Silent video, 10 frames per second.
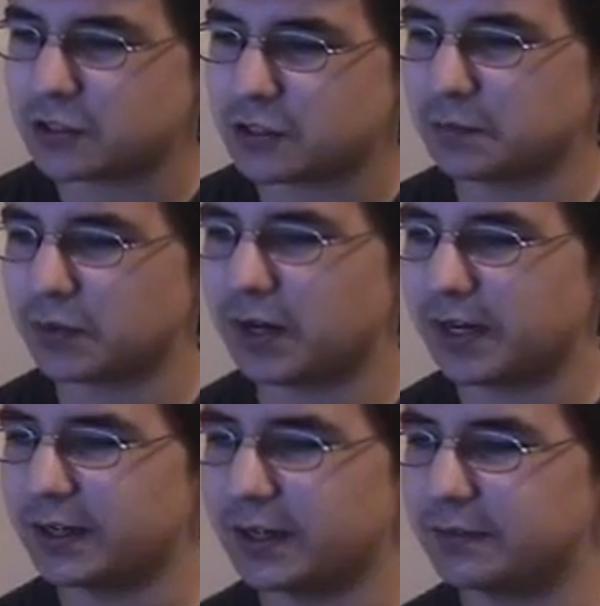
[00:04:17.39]

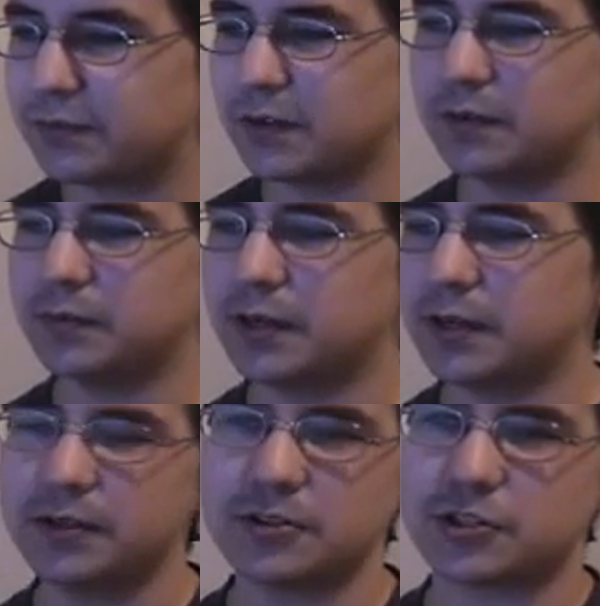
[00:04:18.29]
Prynne from
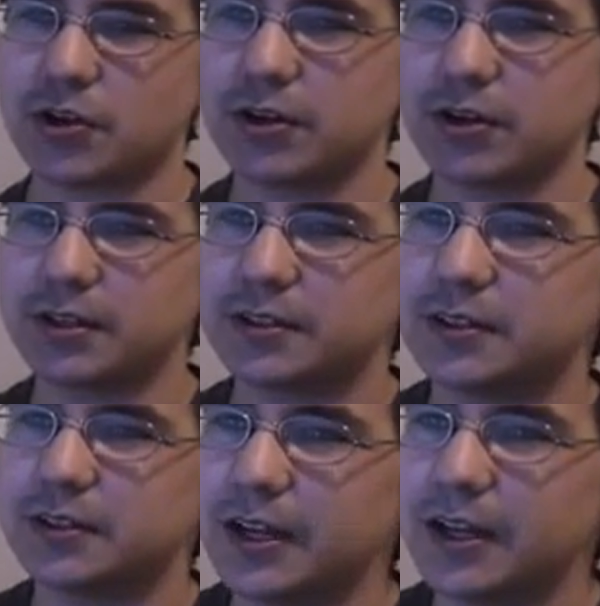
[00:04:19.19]
The Scarlet
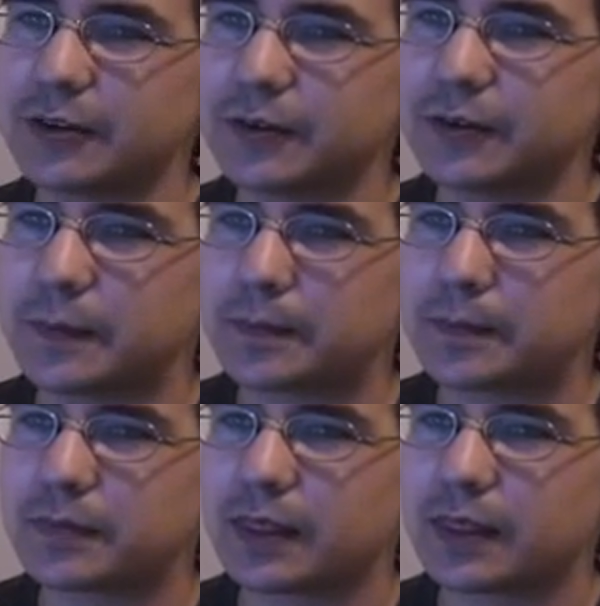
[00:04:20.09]
Letter.
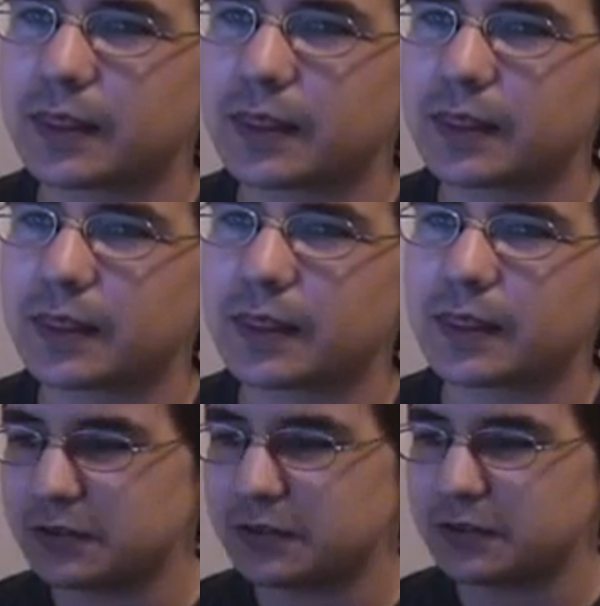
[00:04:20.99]
So
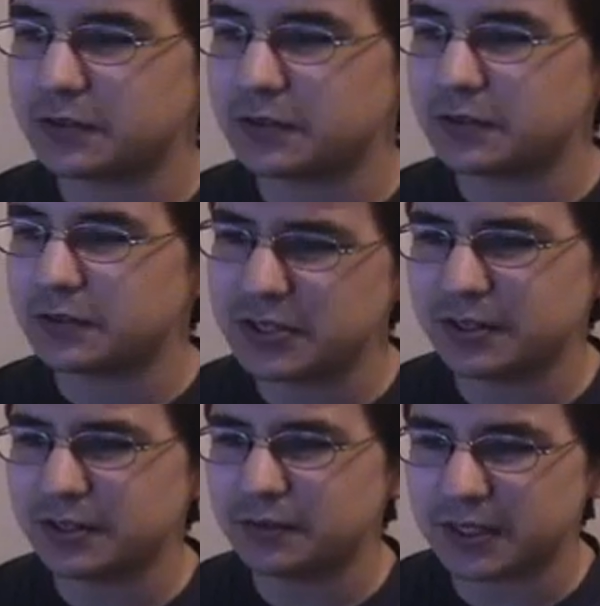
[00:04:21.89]
that's basically
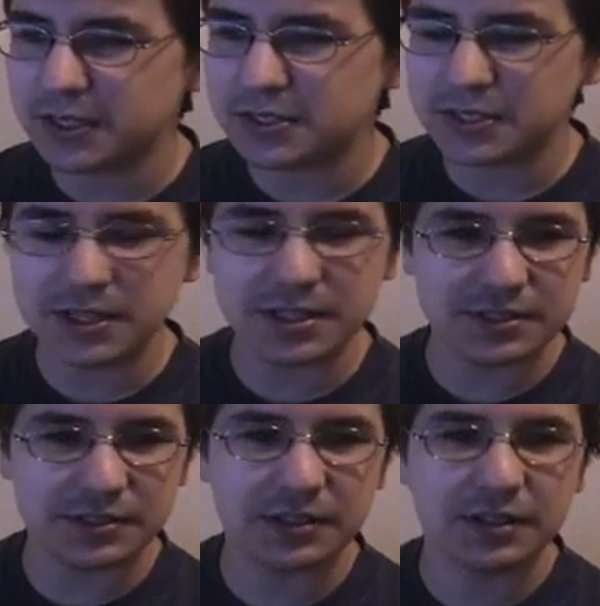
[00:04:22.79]
what this
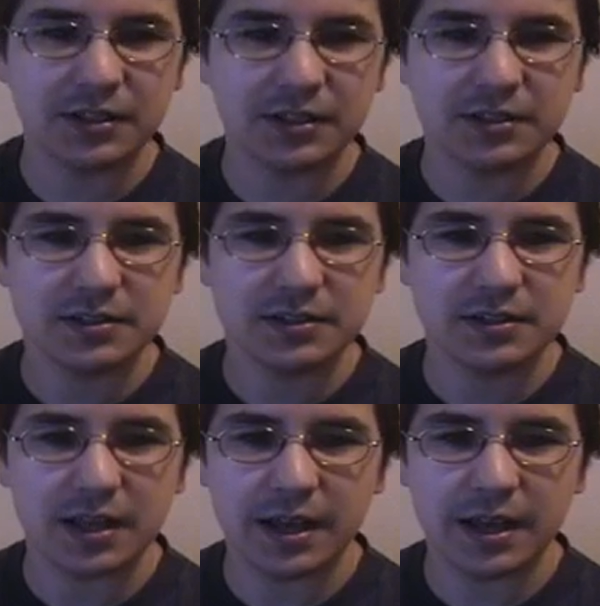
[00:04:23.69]
is.
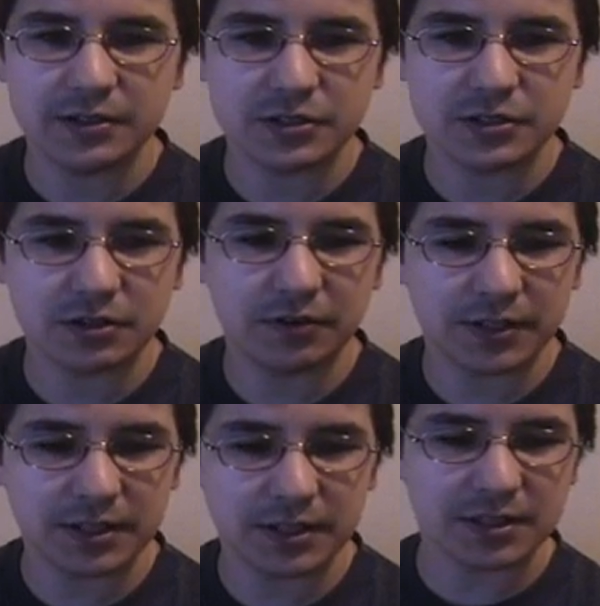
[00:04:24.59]
And so I
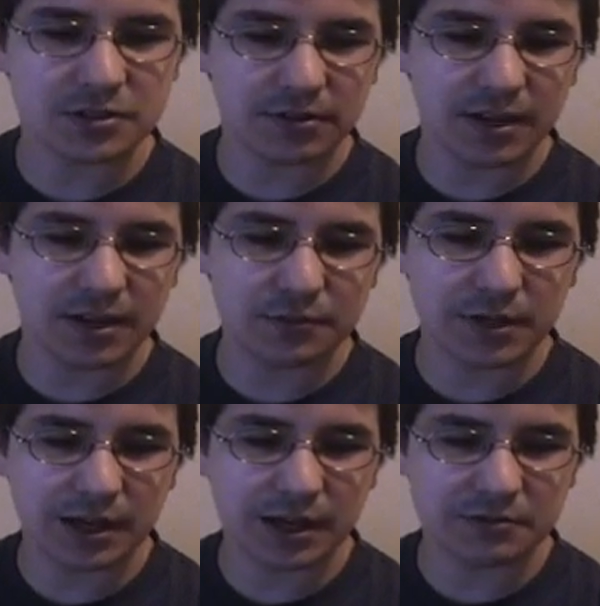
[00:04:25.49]
think that's all I really
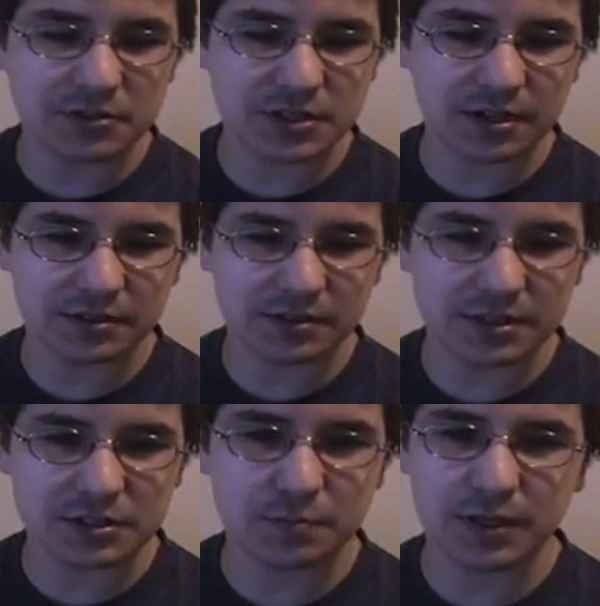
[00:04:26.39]
have to say on
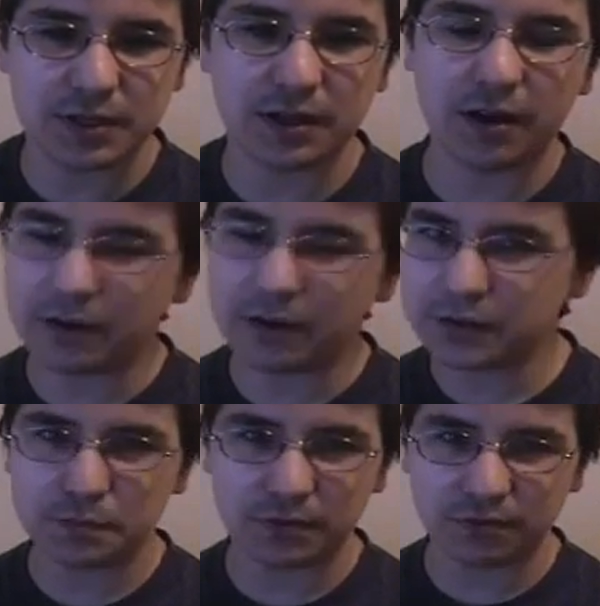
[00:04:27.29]
this. But all the
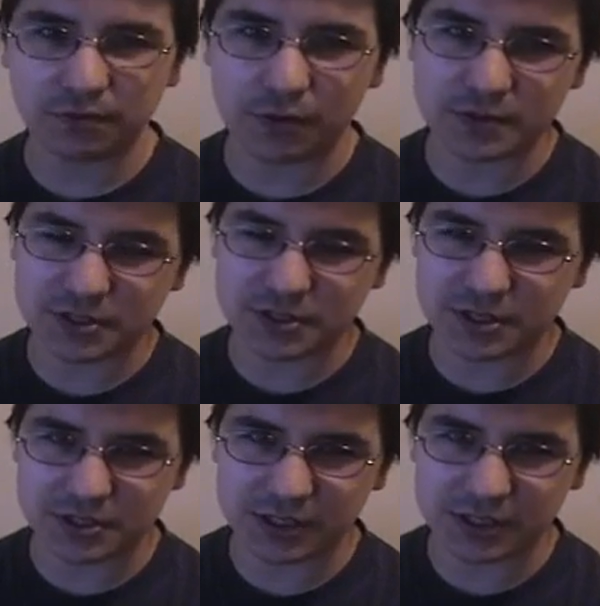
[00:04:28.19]
performances
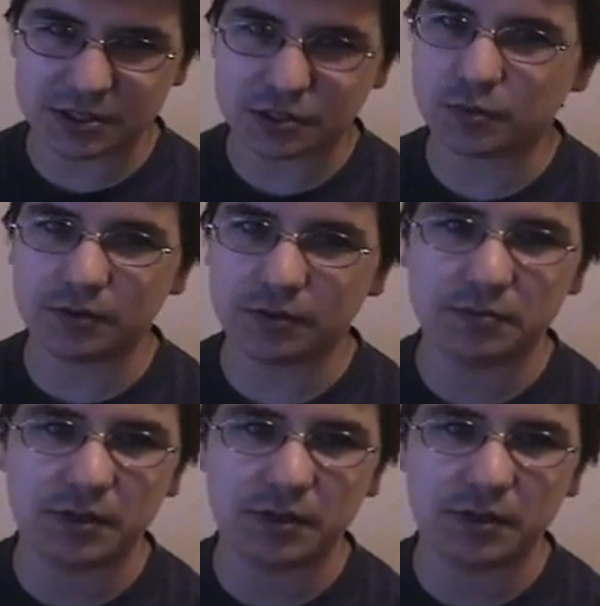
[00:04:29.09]
in this were